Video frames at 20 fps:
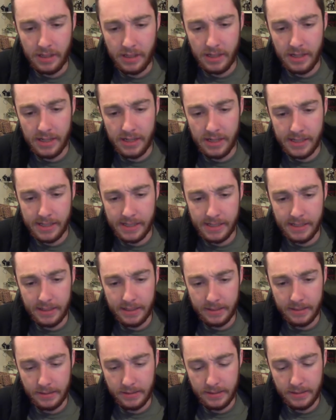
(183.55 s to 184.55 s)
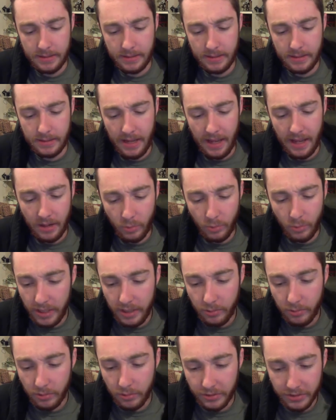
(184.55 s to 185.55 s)
And we
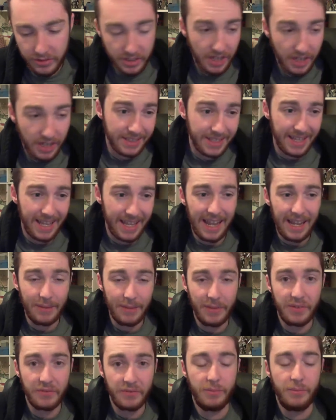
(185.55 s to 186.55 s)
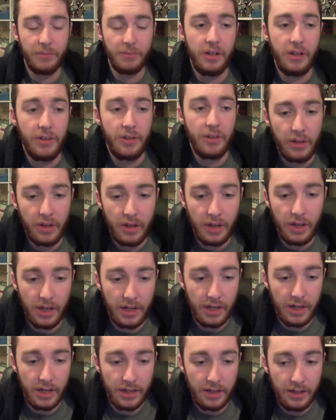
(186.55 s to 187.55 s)
will discuss the game every month.
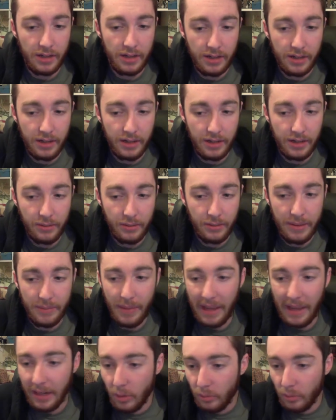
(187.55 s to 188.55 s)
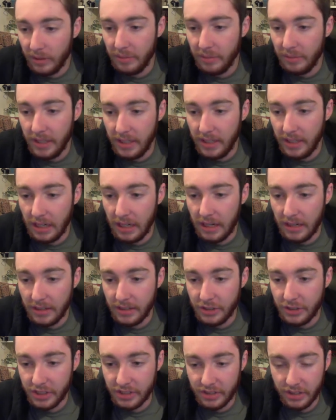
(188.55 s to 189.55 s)
It may only be
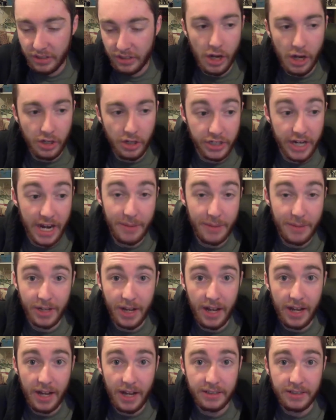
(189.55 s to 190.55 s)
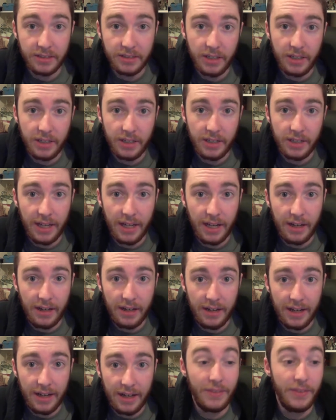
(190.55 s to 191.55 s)
just the College Gamer guys
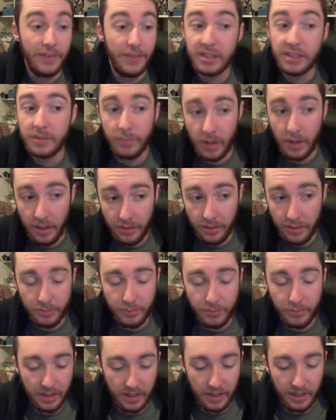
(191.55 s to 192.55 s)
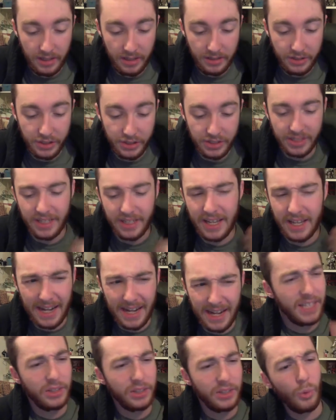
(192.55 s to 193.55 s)
this month, just to kind
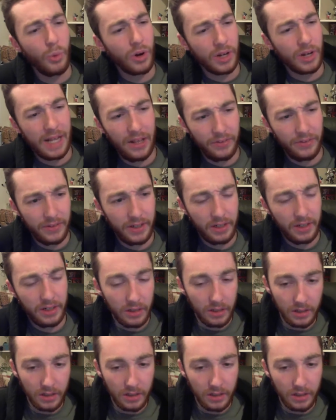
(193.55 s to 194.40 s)
of get the word out there.